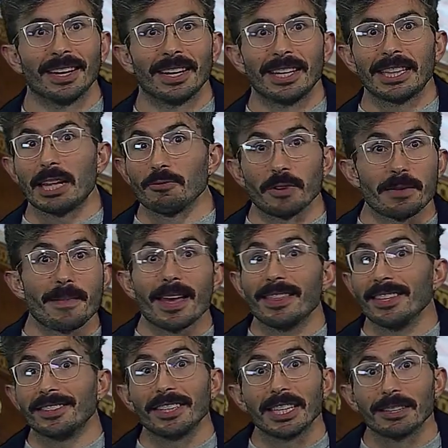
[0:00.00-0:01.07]
They remade the
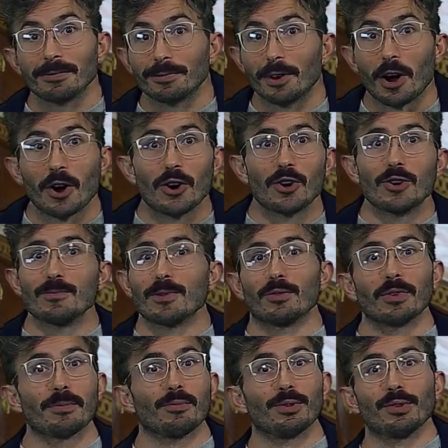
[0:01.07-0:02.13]
city of Rome or
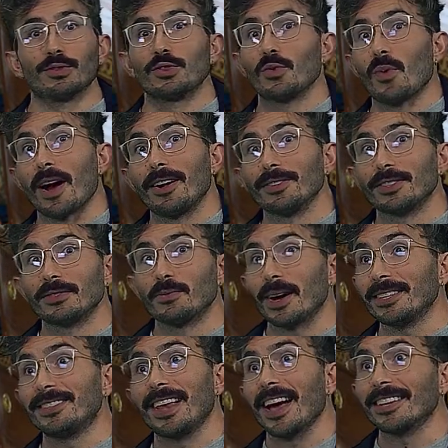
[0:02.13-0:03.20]
reproduced the wilds of
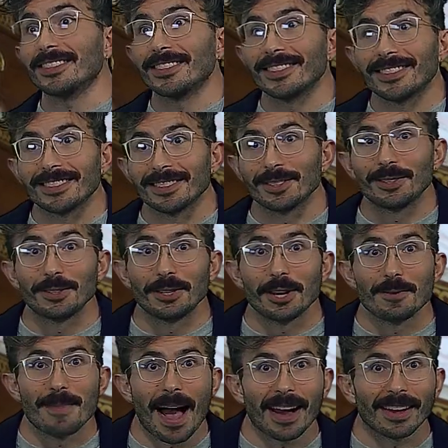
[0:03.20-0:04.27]
West Texas in the studio
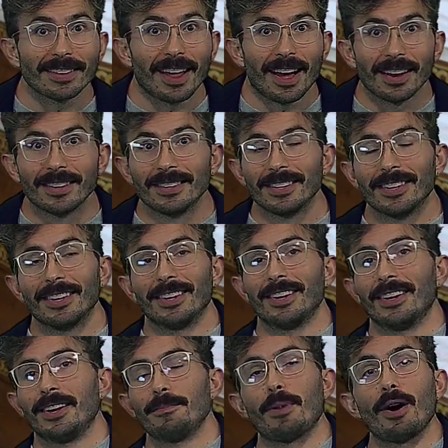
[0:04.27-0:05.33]
backlot.
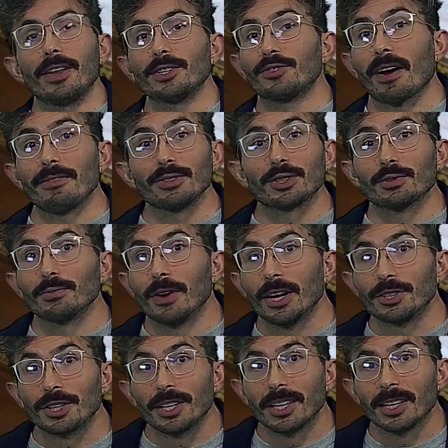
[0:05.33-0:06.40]
Paula travels to
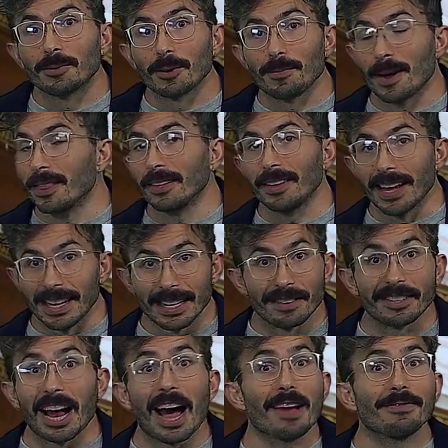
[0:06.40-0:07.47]
Russia, where by the light of an
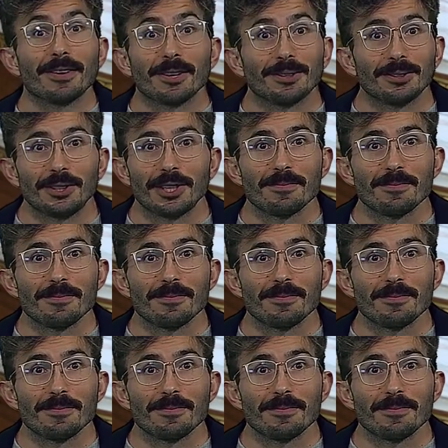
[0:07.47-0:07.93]
iPhone, she